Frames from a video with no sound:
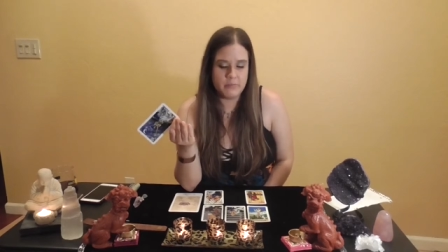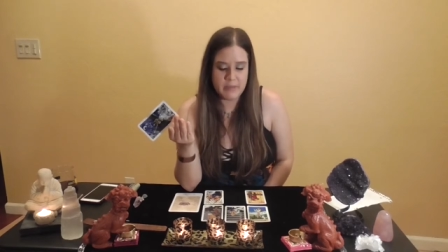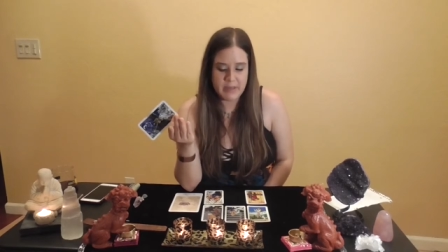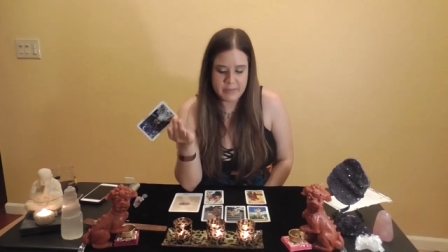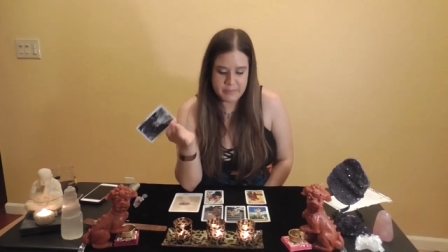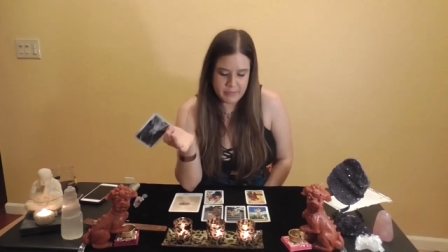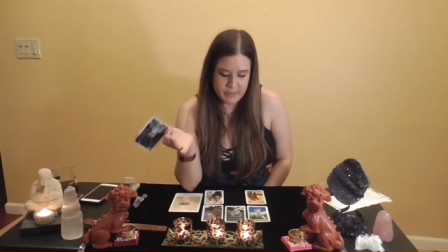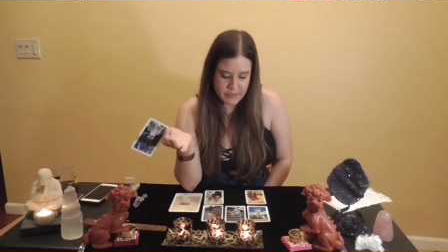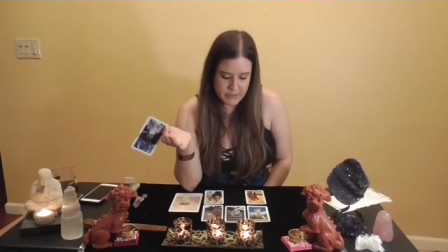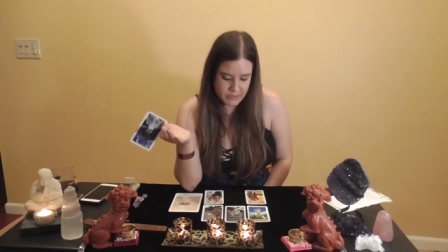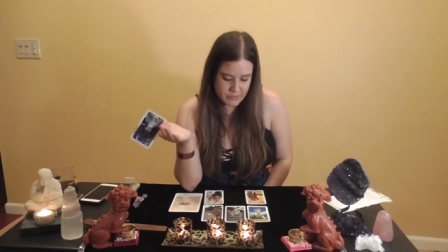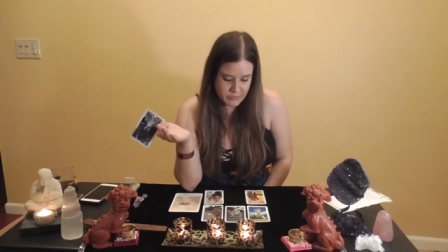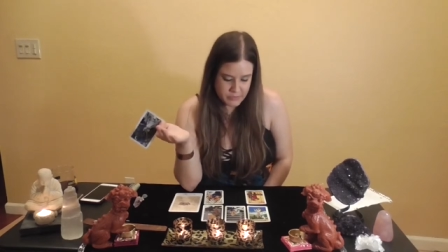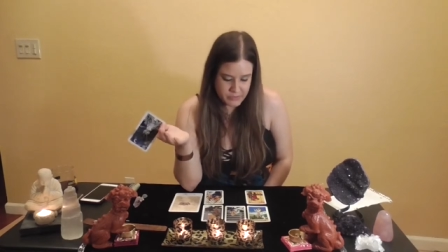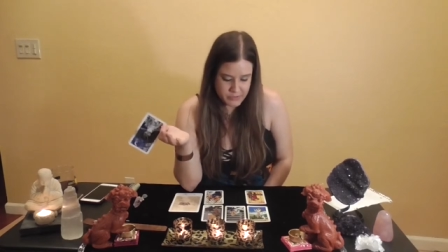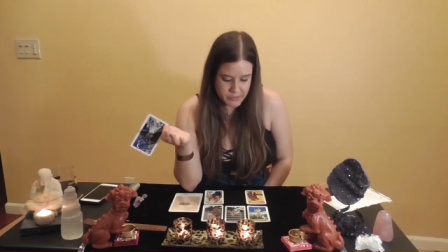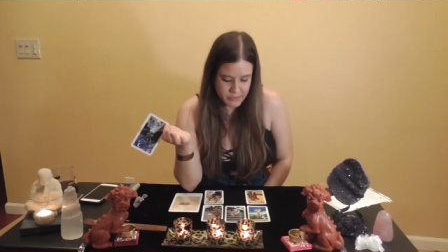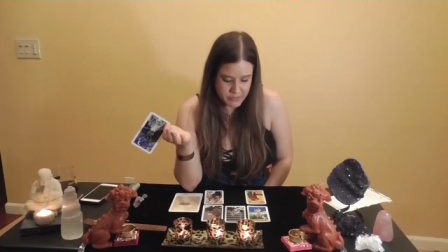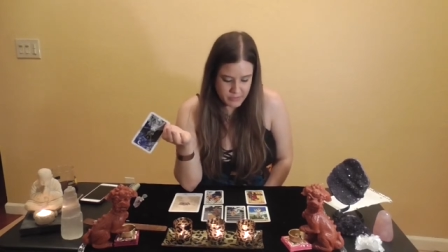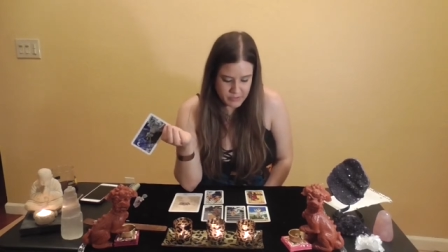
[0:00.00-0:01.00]
Maybe you
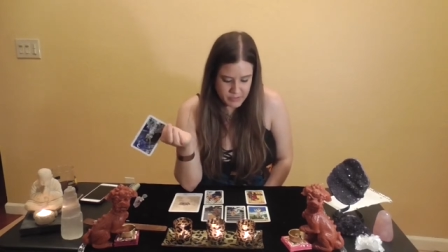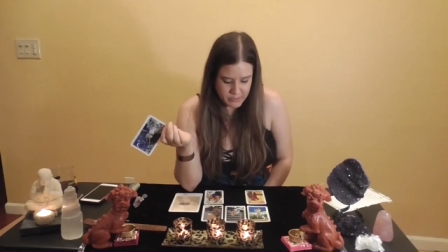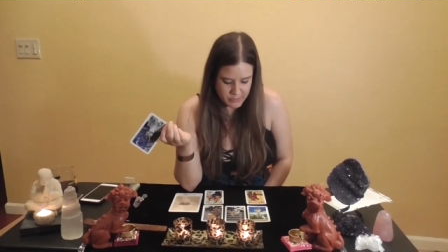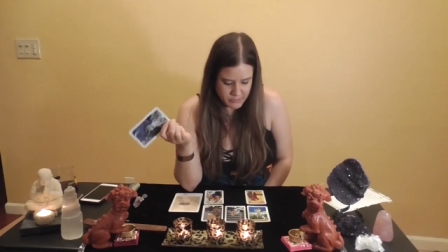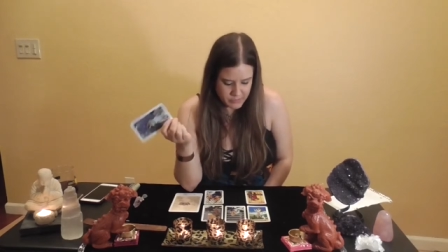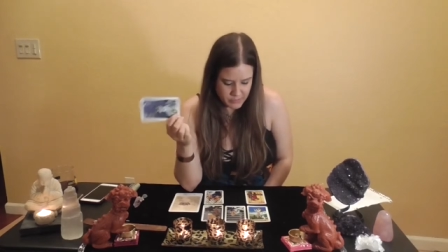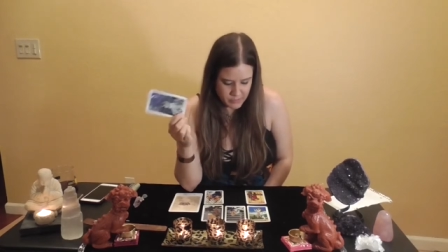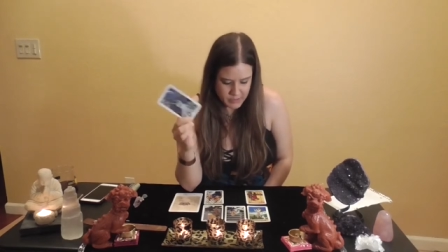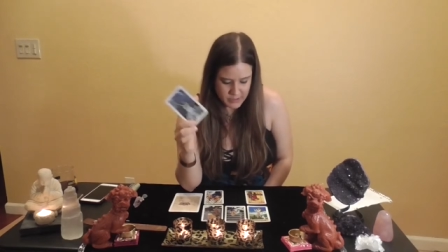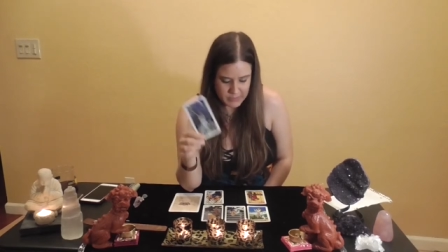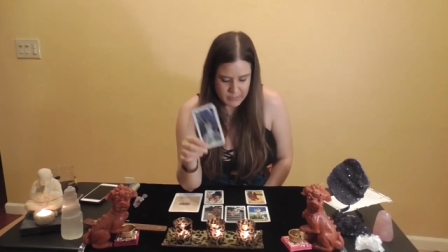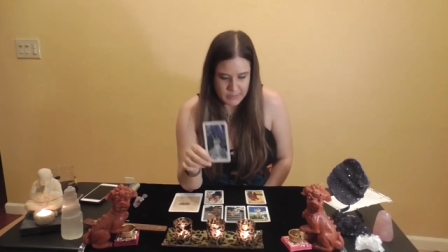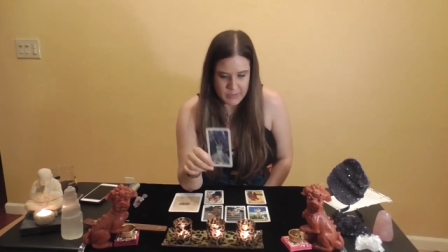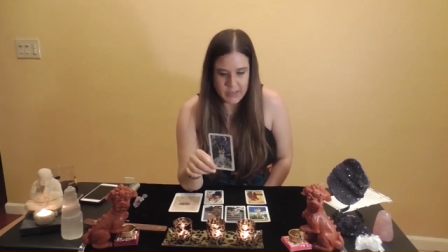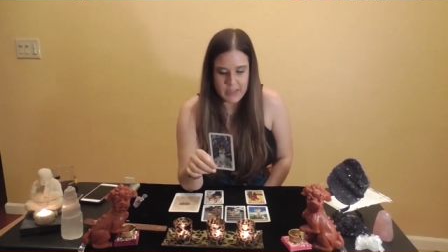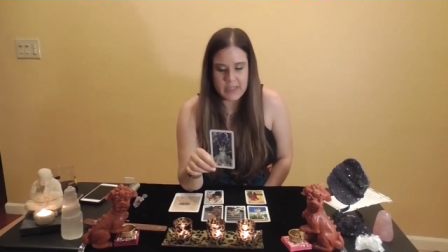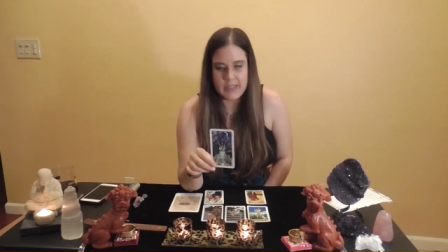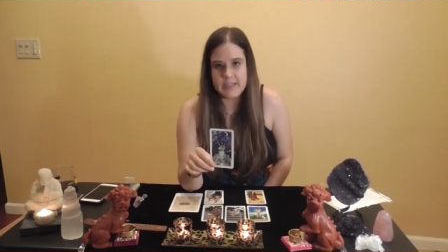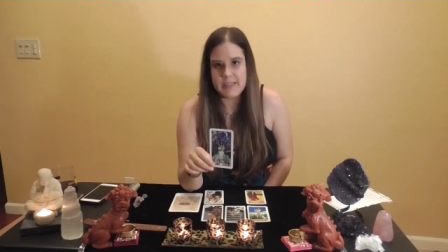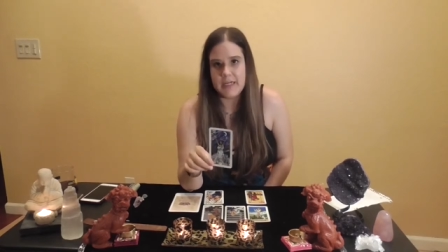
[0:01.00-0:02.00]
should go toward them. I'm
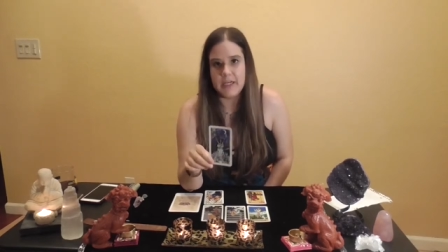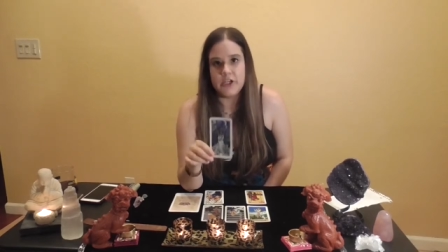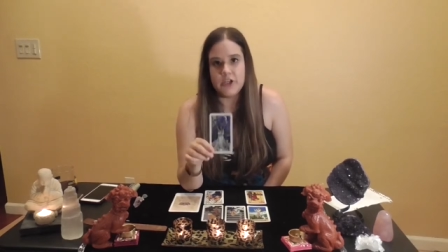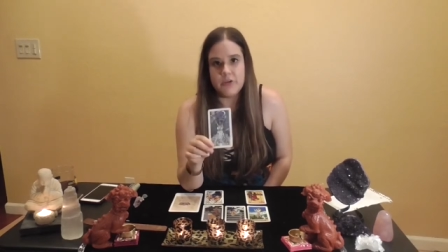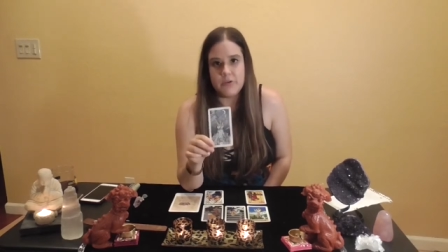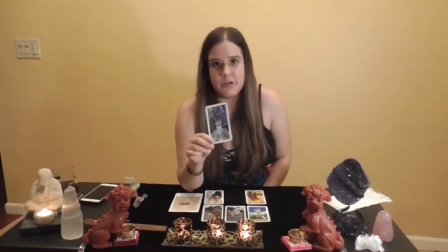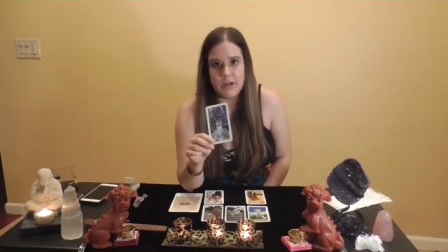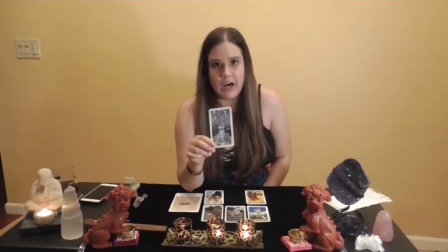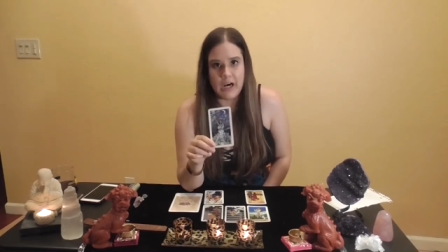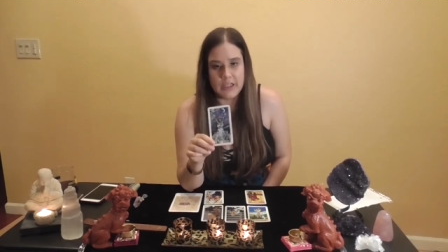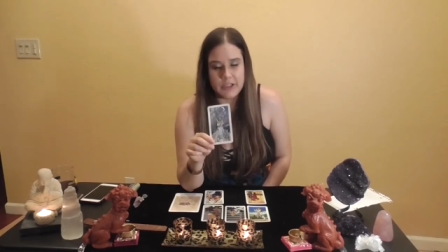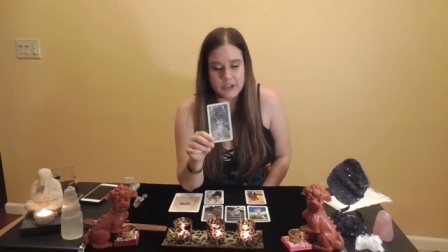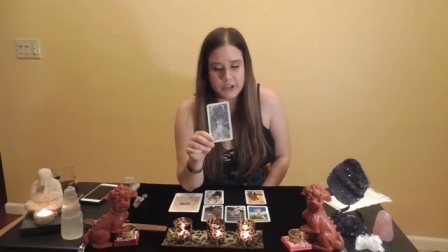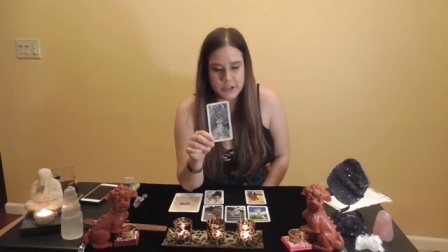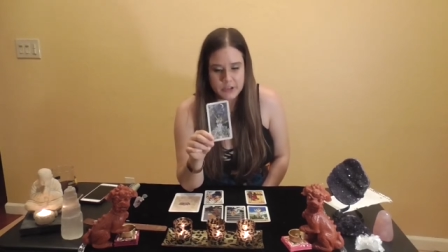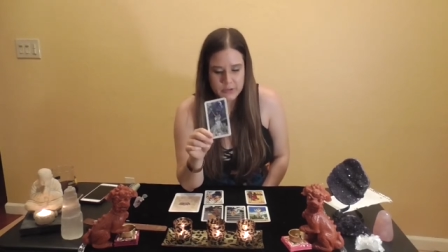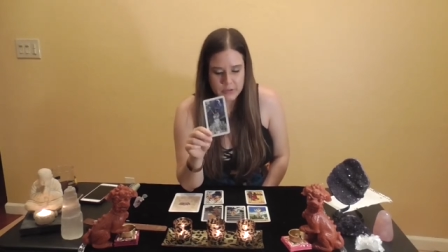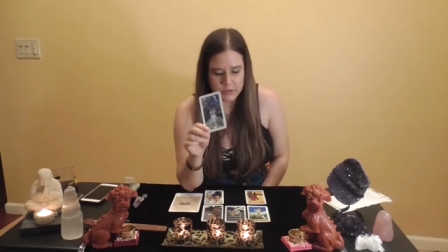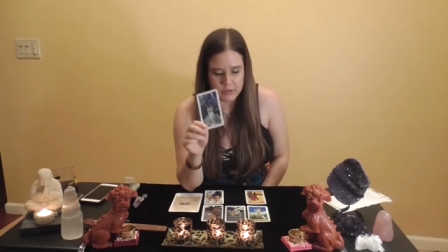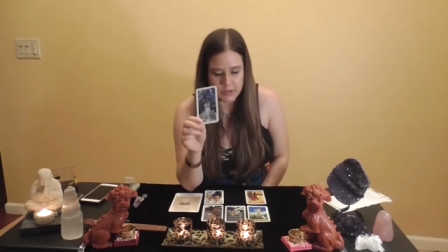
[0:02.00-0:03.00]
not going to tell you not
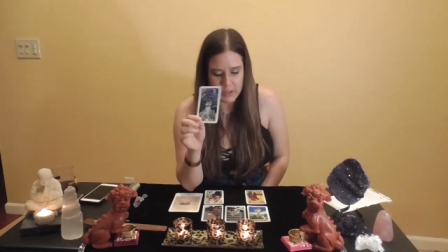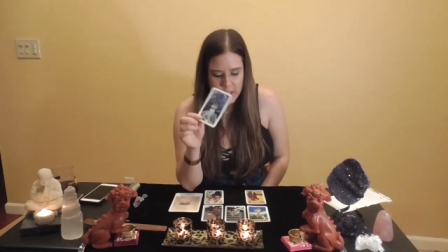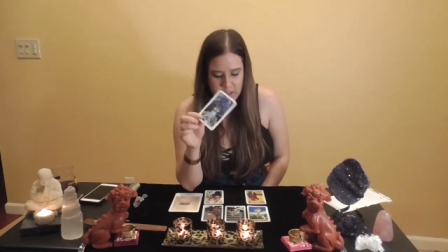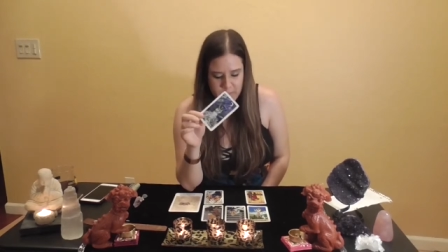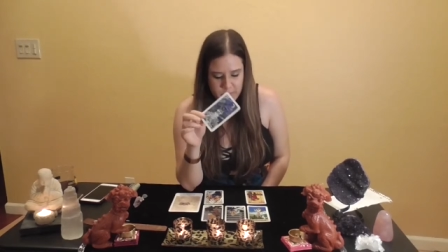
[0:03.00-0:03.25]
to.